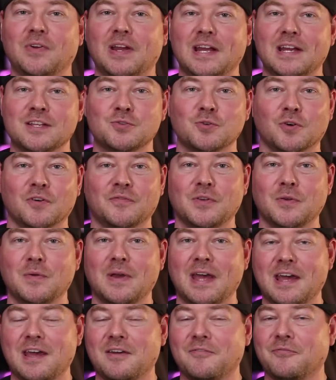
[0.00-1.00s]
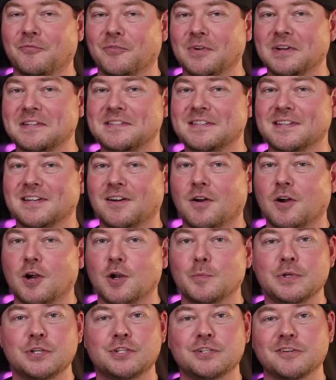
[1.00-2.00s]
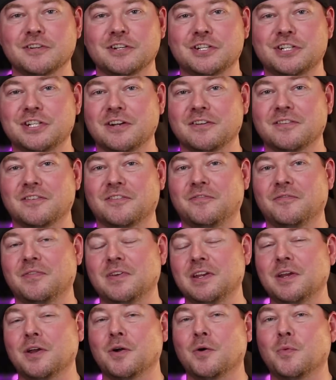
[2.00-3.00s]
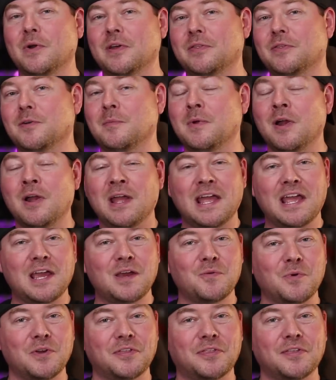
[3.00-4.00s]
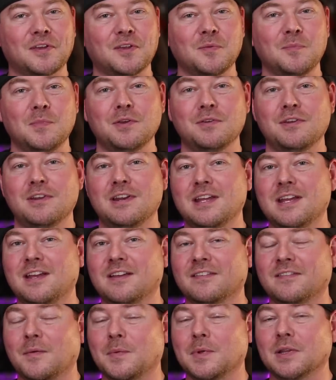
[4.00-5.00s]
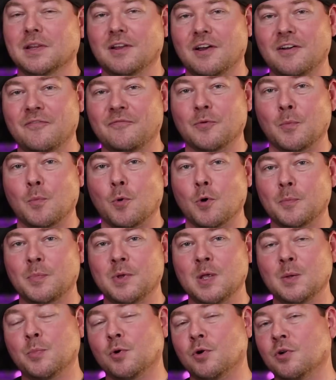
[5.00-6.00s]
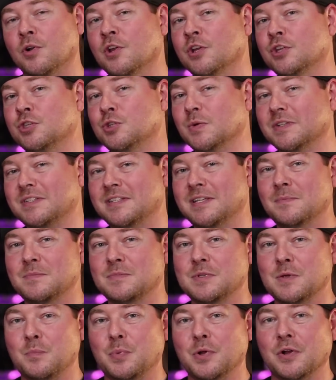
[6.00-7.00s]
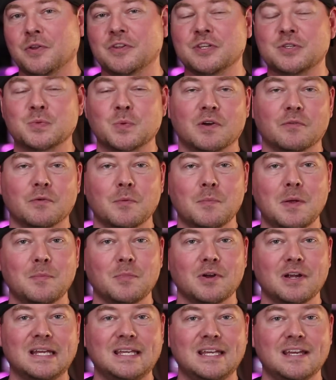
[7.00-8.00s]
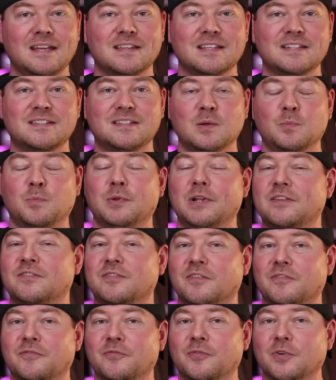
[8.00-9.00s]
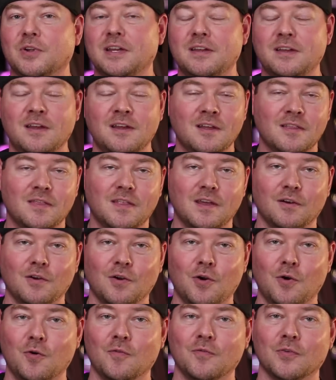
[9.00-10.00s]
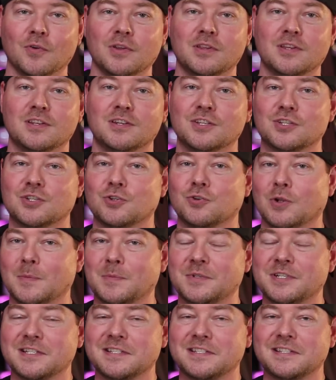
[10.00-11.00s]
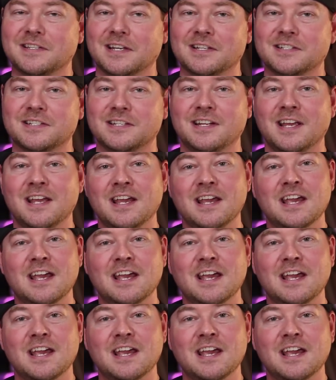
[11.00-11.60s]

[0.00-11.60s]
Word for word: fans or if you have friends that are, be sure to share this video with them and with the community because I would love for more people to attempt to build this one. Remember, again, the templates are free. They are over in the description section.